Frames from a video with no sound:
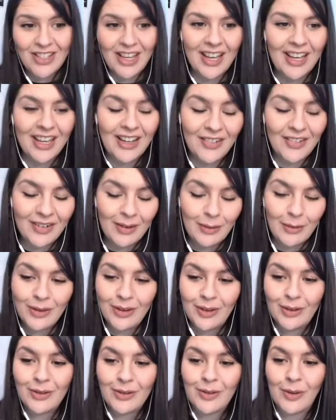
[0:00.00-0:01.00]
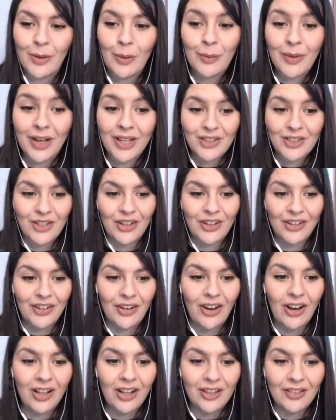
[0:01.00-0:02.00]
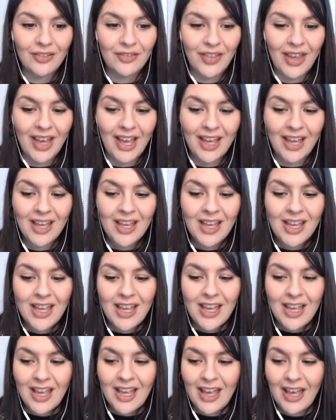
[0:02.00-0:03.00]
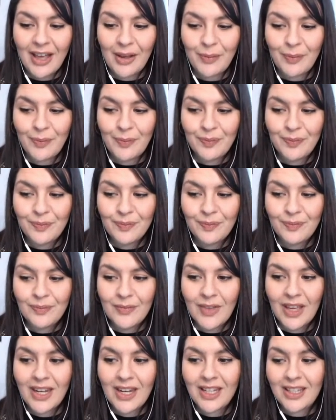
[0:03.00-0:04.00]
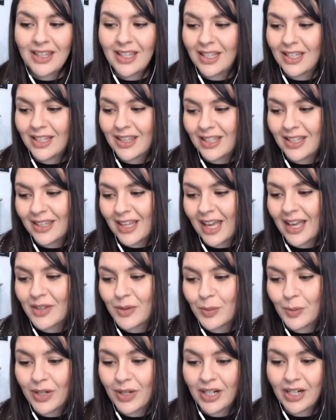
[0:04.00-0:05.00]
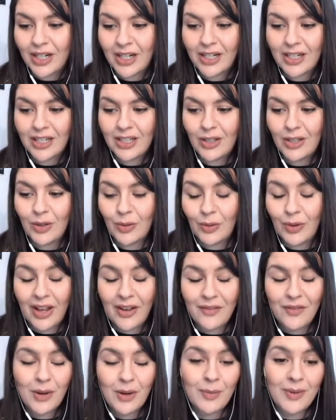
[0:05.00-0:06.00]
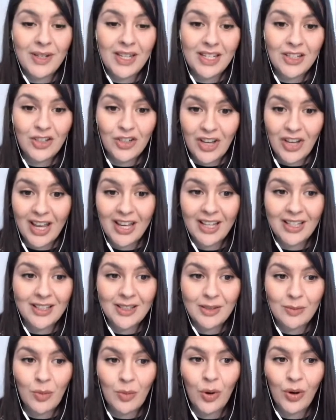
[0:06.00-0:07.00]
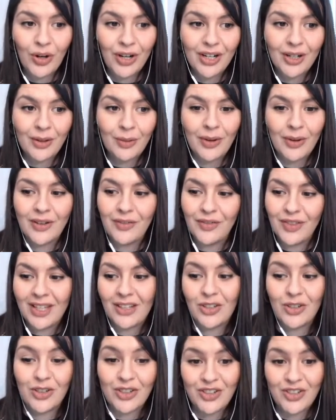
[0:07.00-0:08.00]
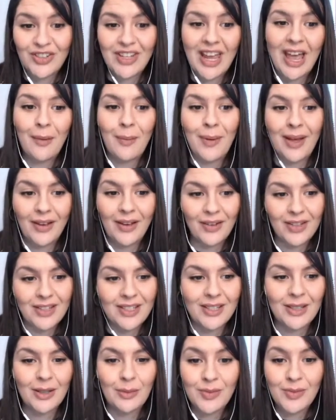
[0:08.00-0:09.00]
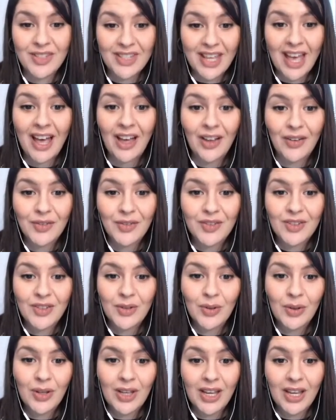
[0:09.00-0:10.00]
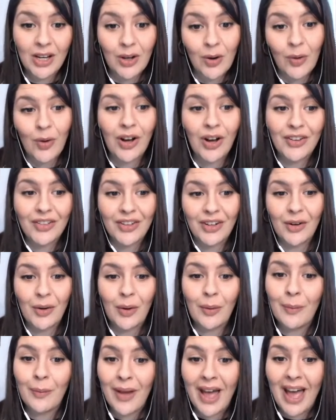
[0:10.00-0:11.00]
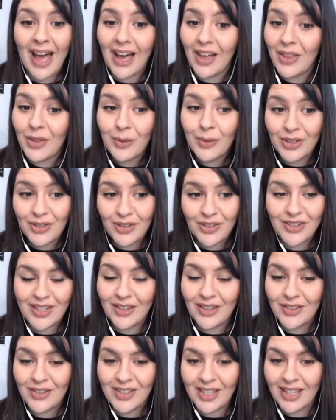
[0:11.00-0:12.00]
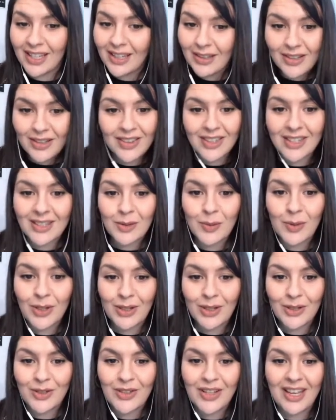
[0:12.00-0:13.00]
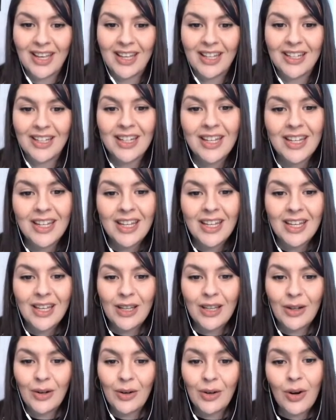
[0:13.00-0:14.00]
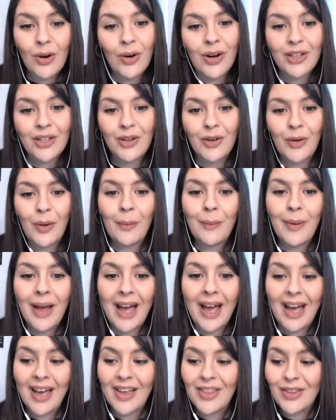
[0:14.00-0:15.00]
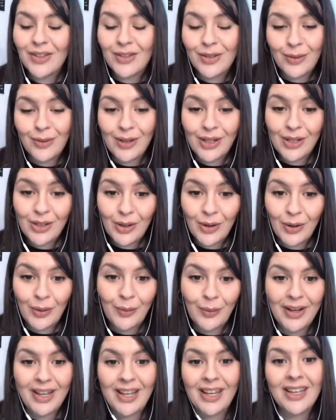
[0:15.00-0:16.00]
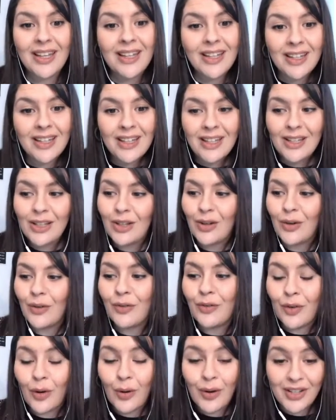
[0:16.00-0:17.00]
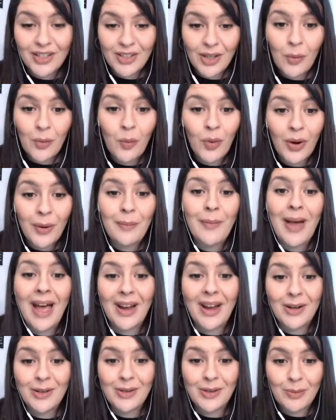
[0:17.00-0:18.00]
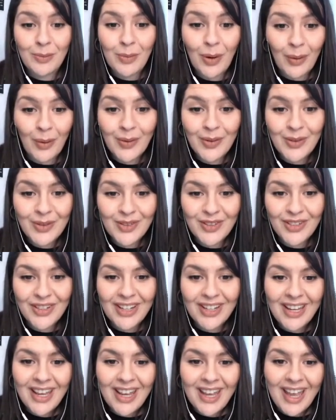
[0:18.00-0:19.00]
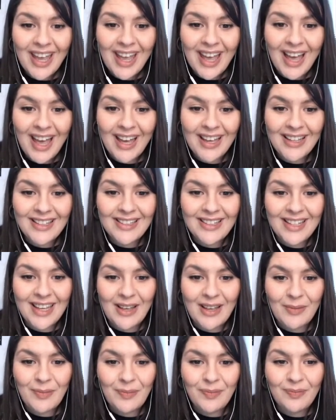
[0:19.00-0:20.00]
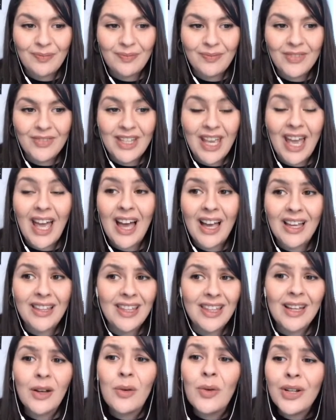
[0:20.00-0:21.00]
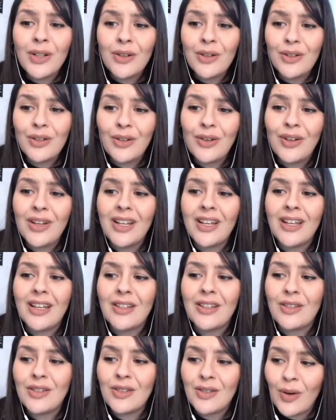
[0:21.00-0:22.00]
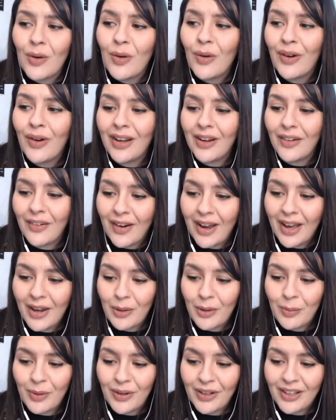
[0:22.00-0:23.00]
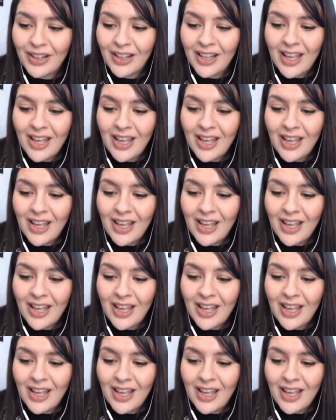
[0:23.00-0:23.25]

I agree with you so much on all of that. Um, and I think that that's where, you know, everybody shines more if they just step out into themselves, go on their own path, which it sounds like that's what you're saying. You know, go on your own path, do it your way, you know, focus on what matters most. And um, yeah, I think what you're doing is so incredible.